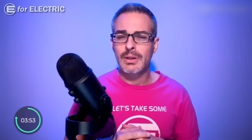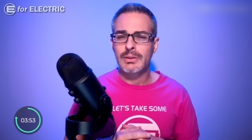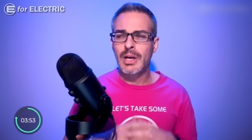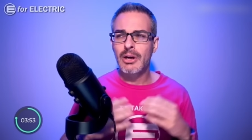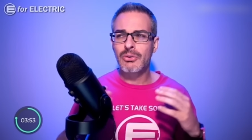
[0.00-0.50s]

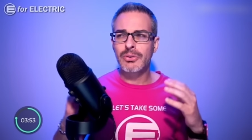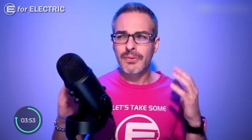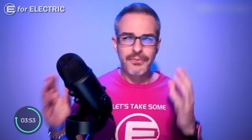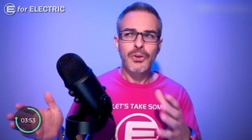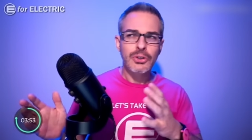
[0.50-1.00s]
Now, the
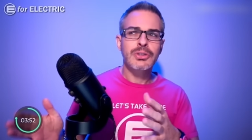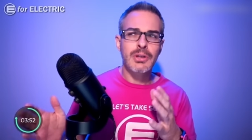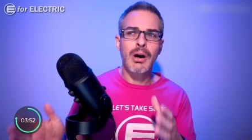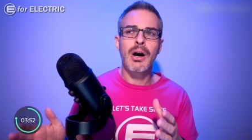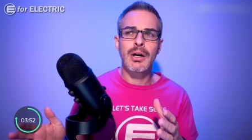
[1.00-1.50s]
first
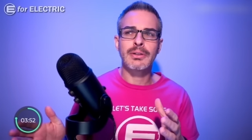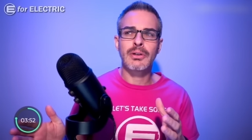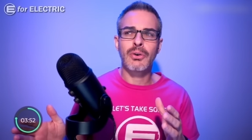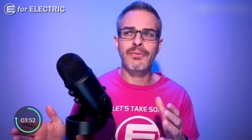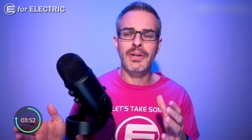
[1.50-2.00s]
con
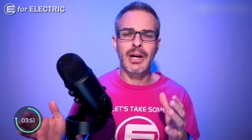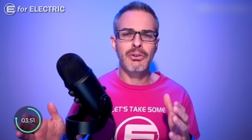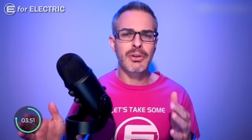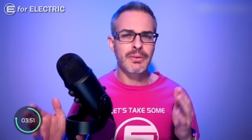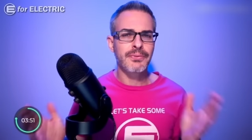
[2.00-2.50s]
of the
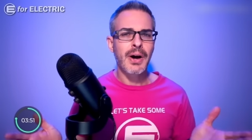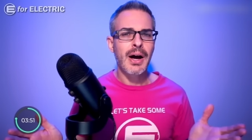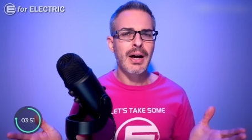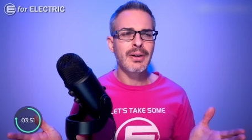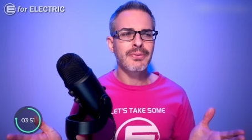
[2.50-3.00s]
Ioniq
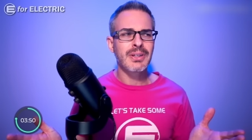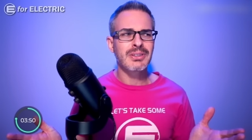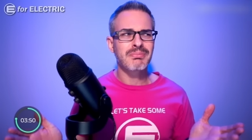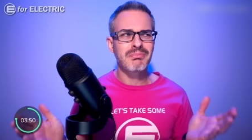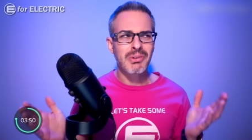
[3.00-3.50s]
5
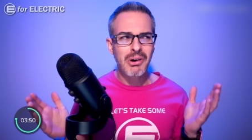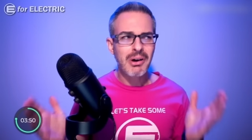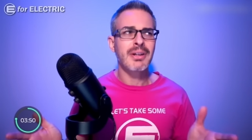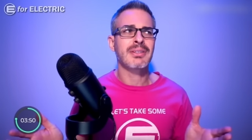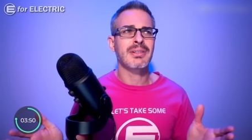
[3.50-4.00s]
is
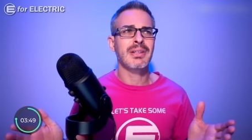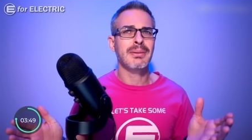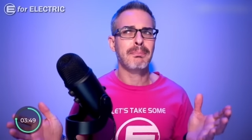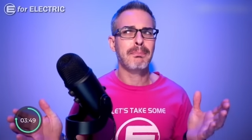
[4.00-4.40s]
honestly